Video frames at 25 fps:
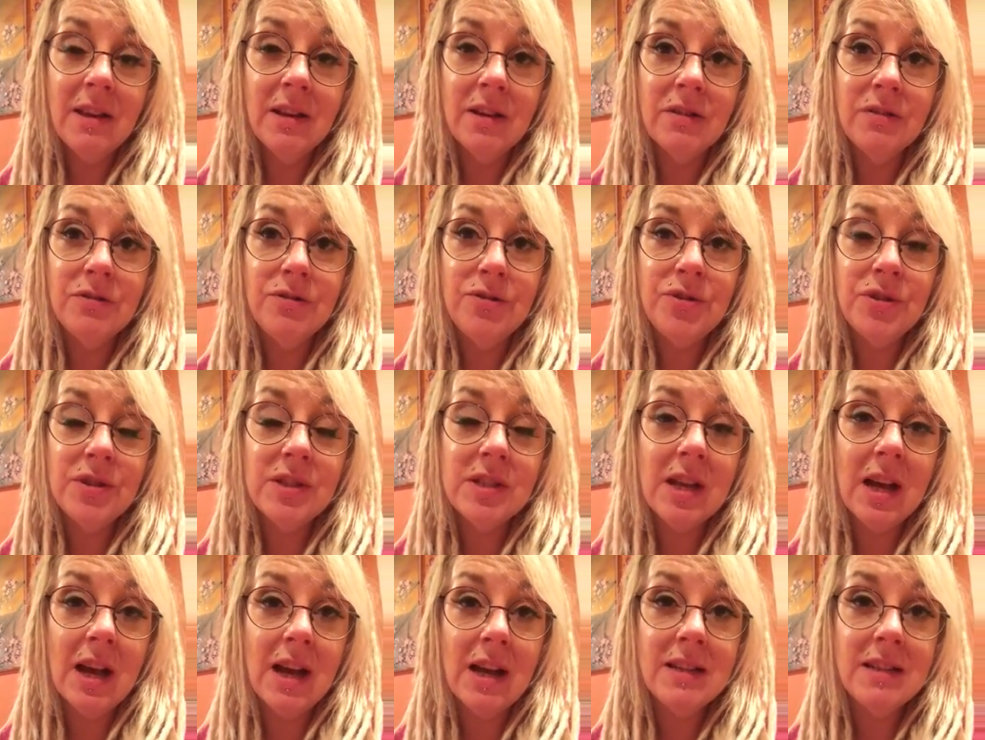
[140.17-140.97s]

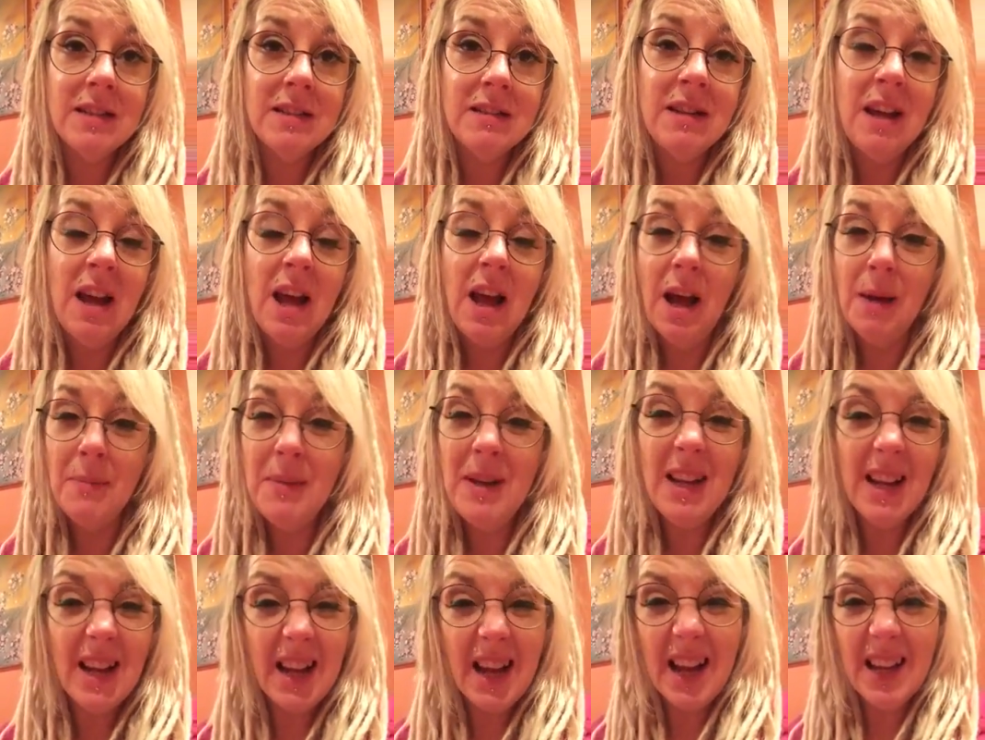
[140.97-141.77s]
countryside. And I
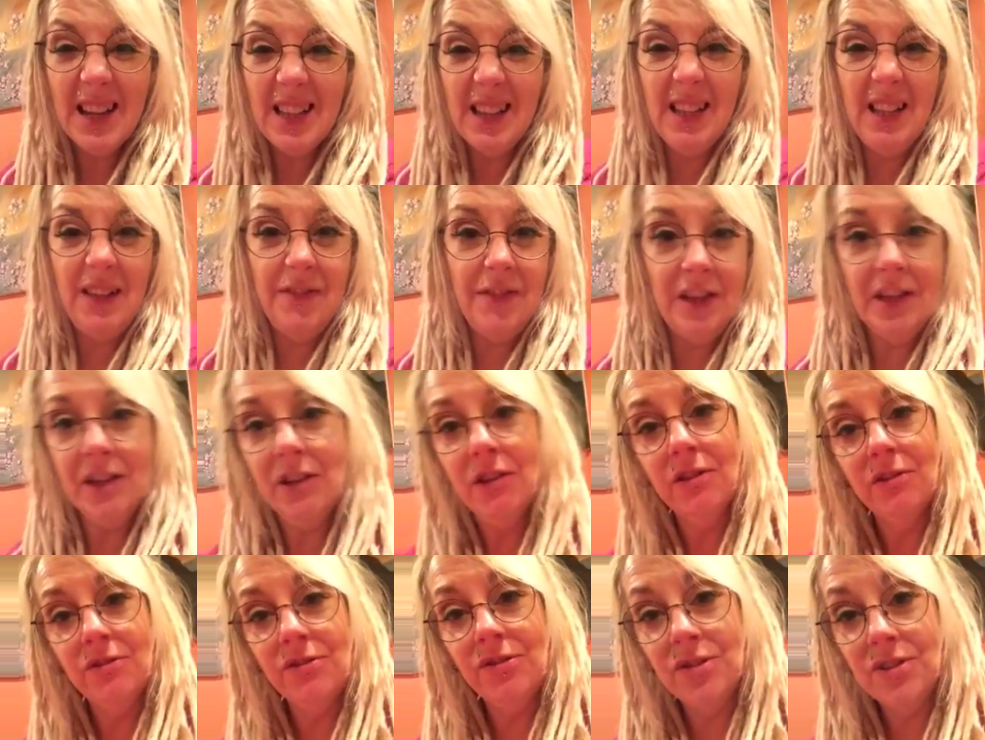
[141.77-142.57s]
mean, I kind of live in
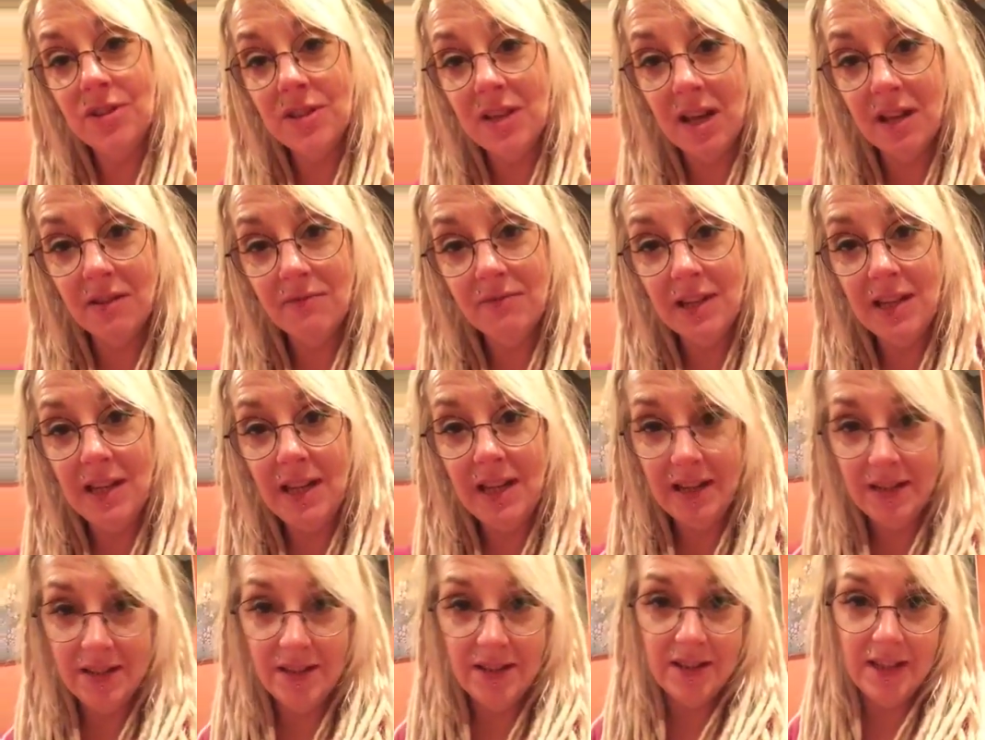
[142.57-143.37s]
the countryside,
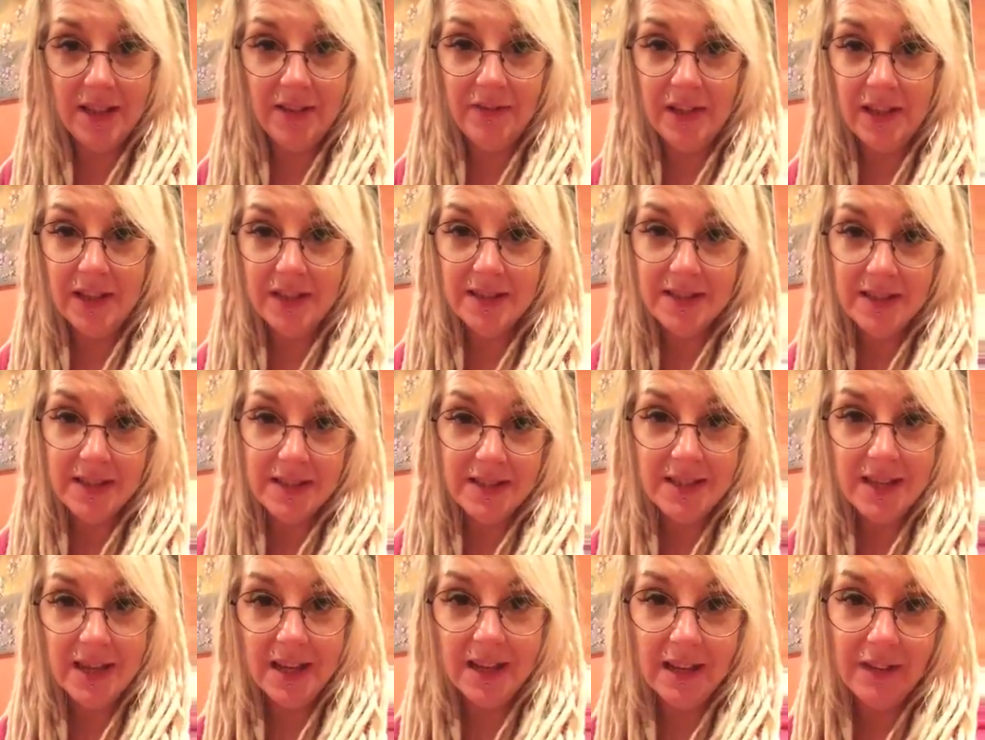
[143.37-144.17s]
really. I don't live in the
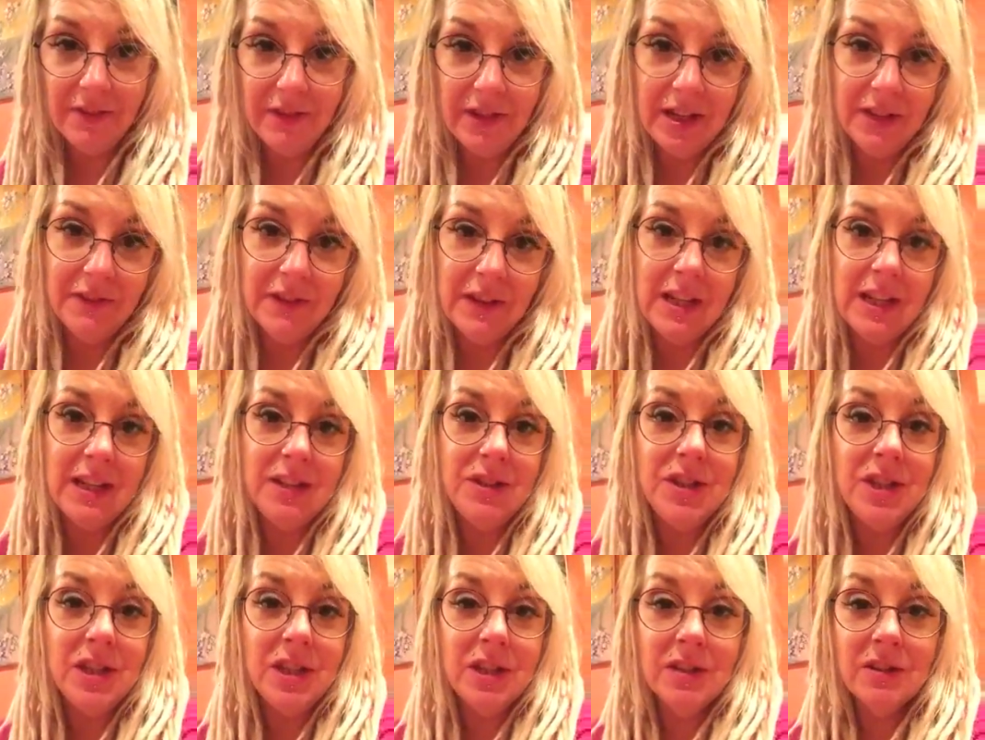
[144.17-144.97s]
city. I live in a
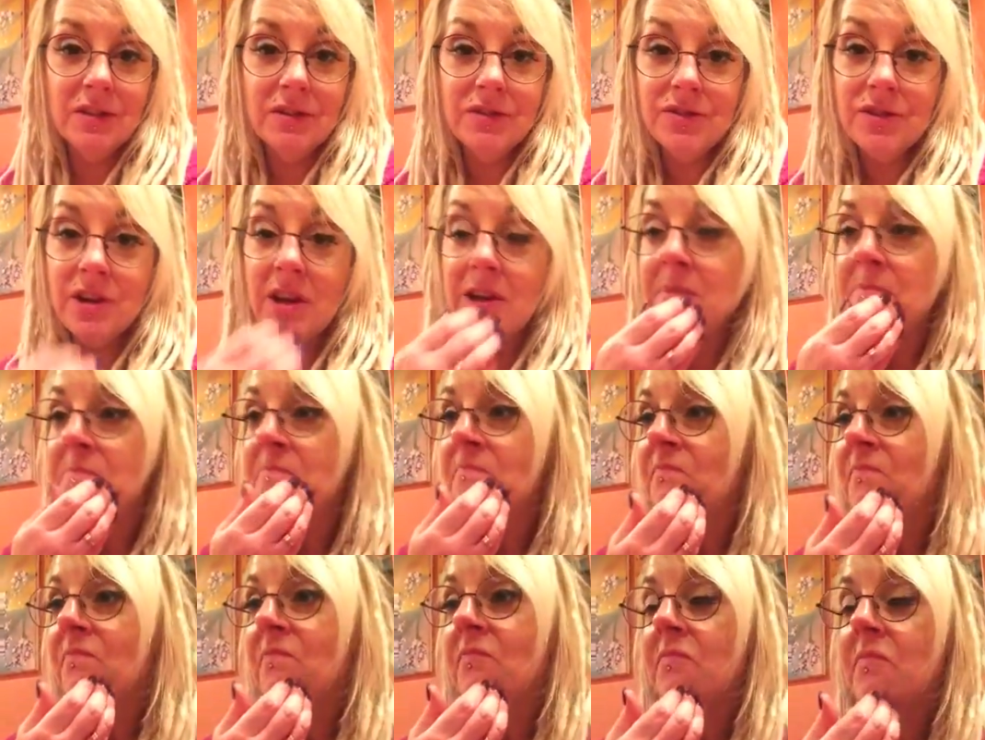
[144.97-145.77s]
village in the country,
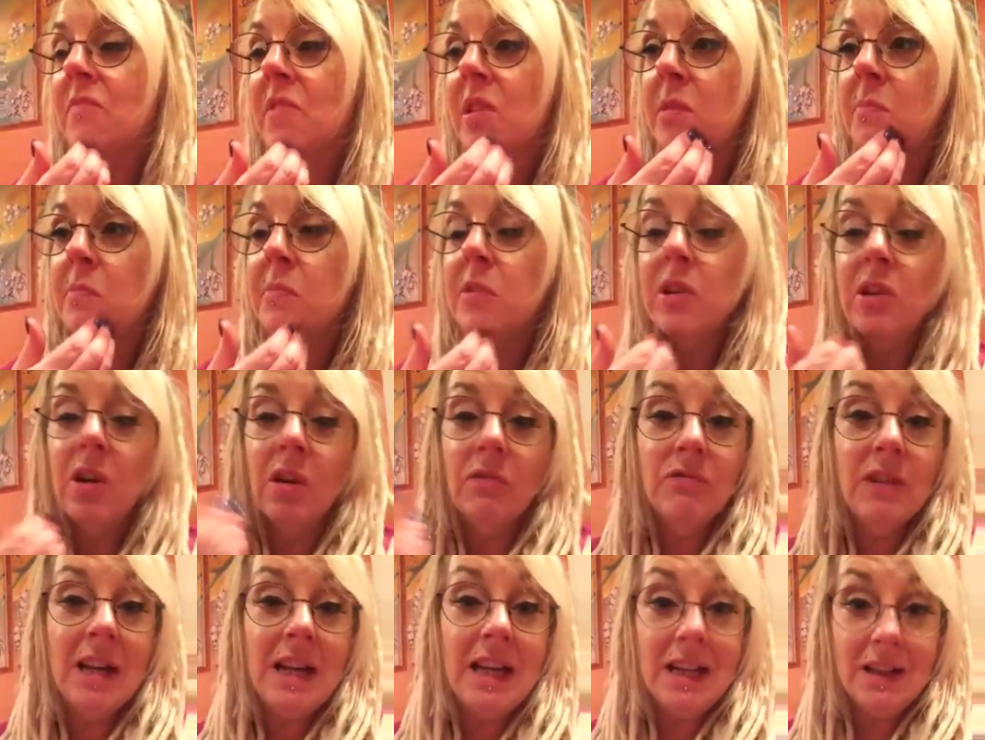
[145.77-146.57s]
but
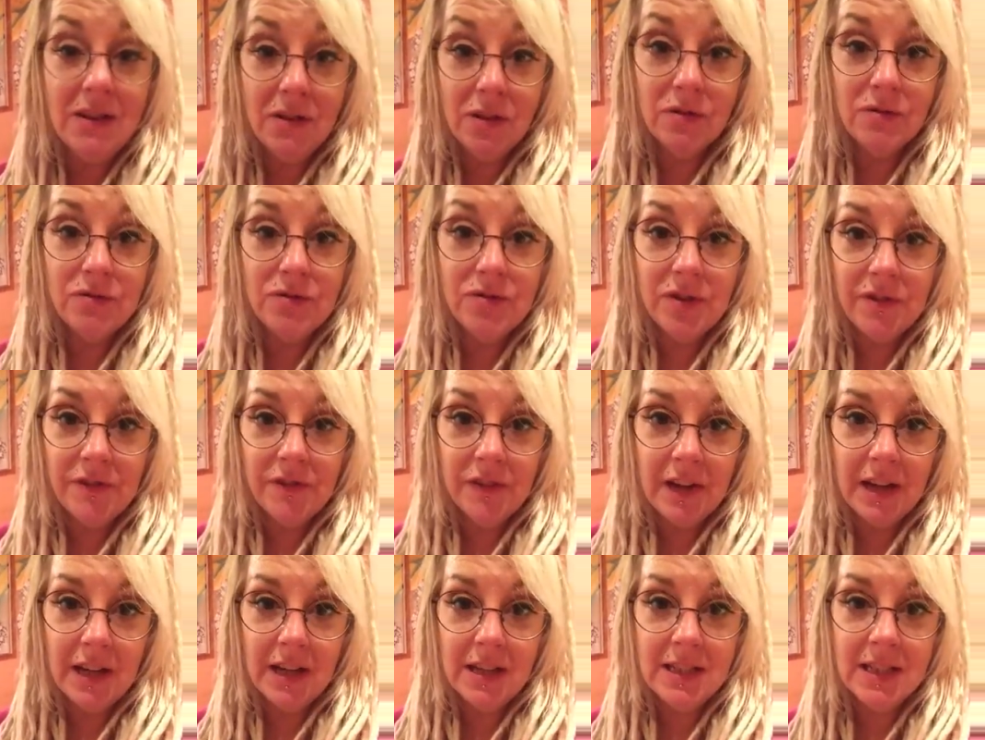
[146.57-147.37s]
not really
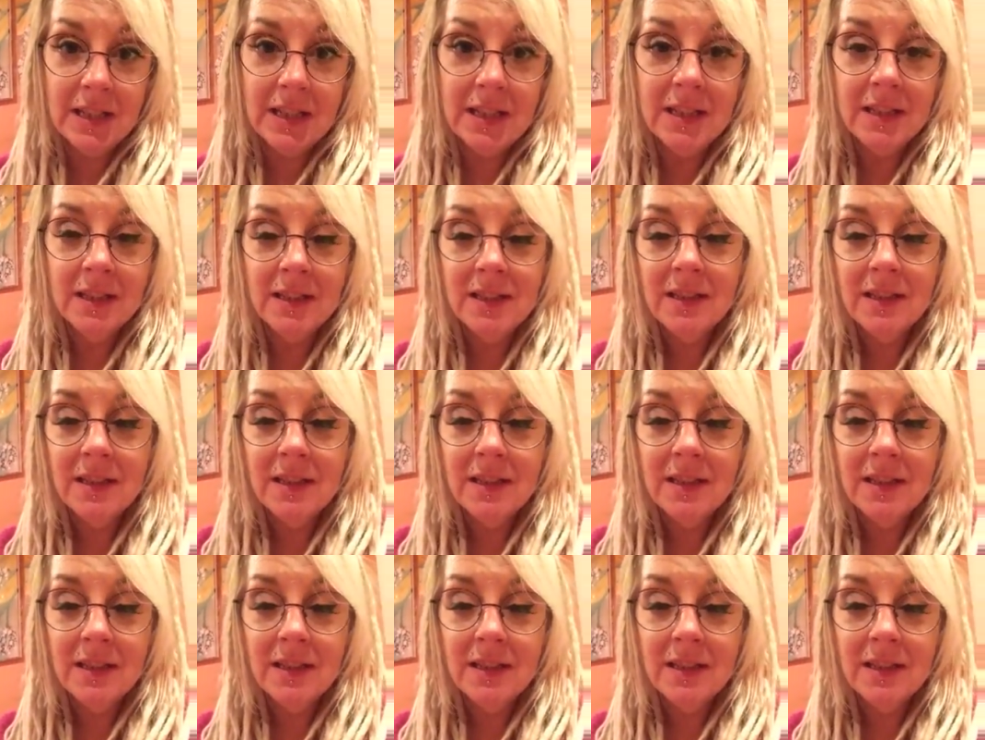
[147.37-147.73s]
countrified.